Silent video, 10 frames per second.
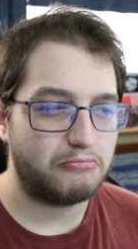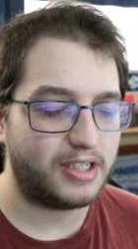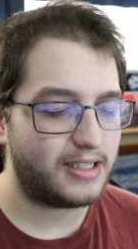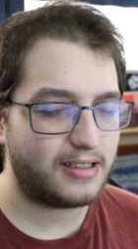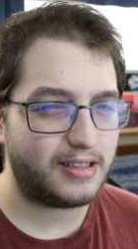
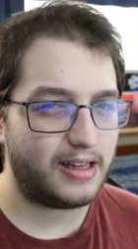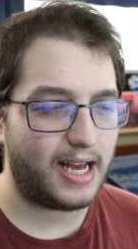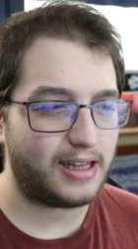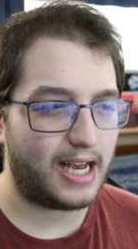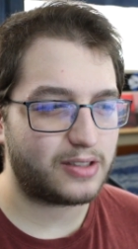Didn't see
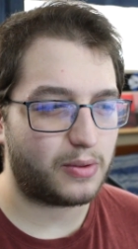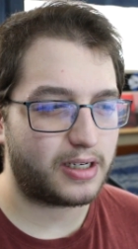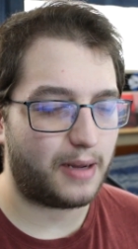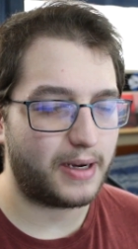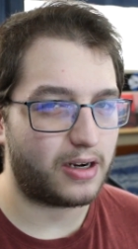that last one
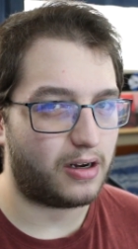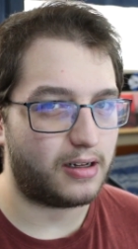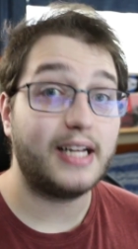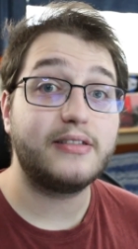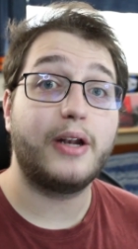coming at
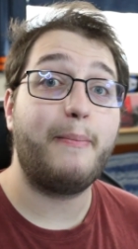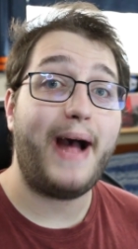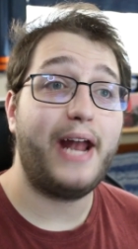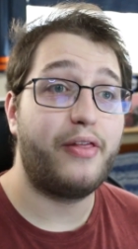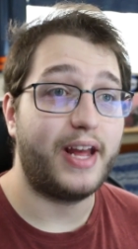all. That's not a
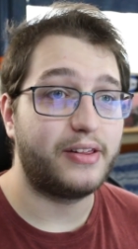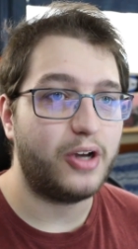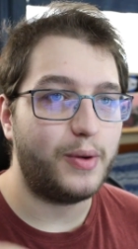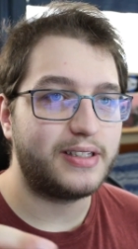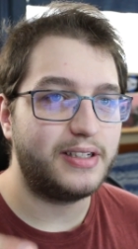bad thing,
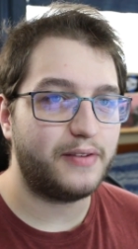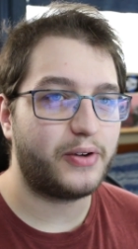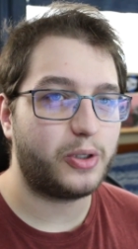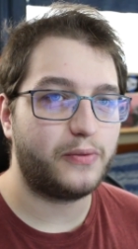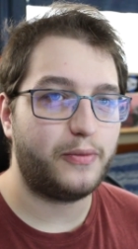though. It's
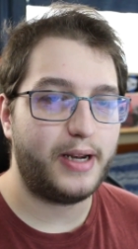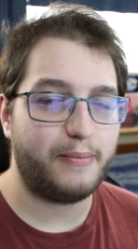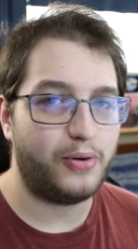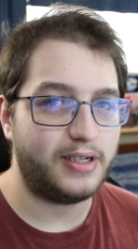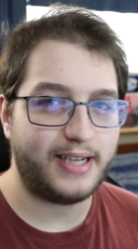difficult for me to
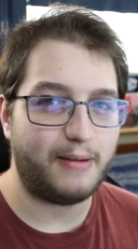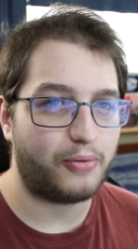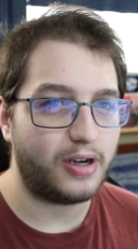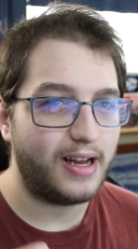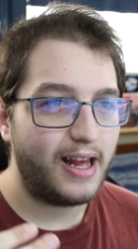put
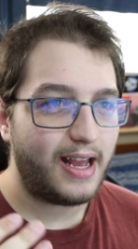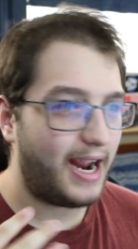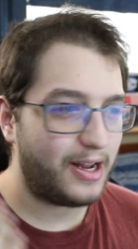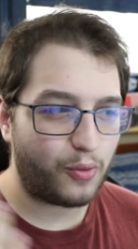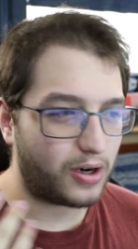Tempra
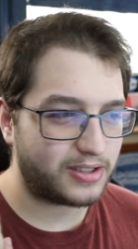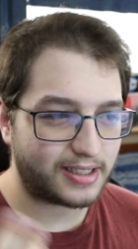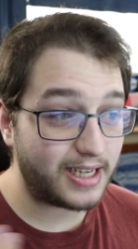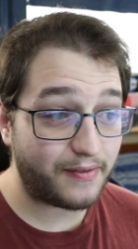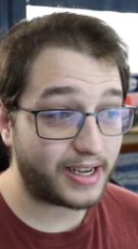anywhere
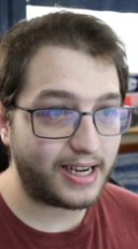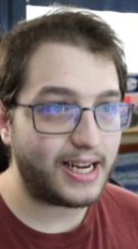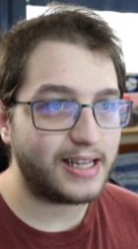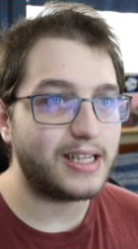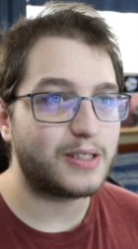significant
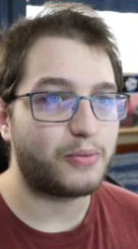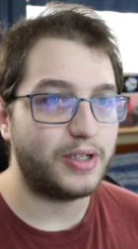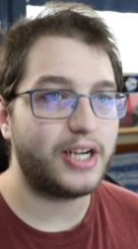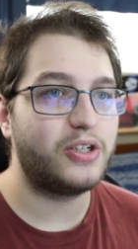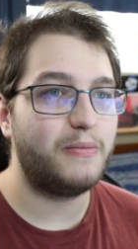in this
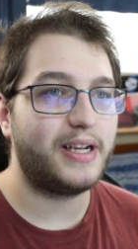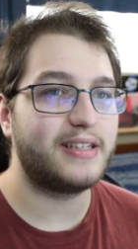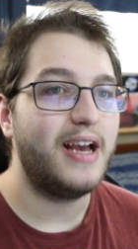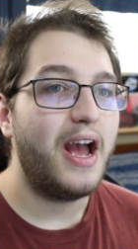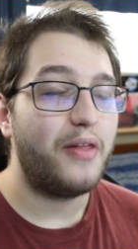prediction
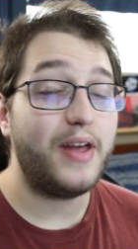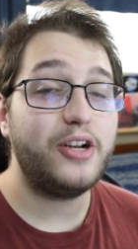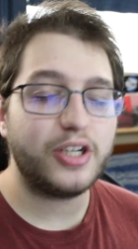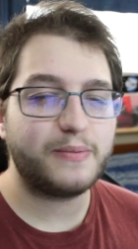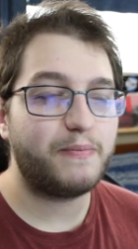because they
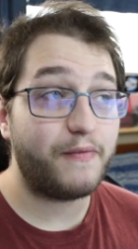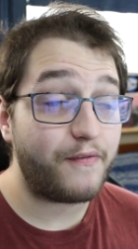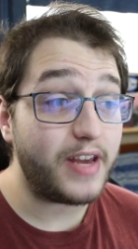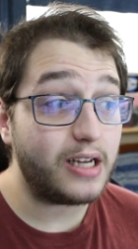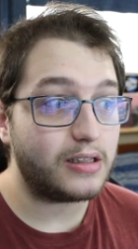just
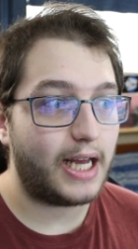feel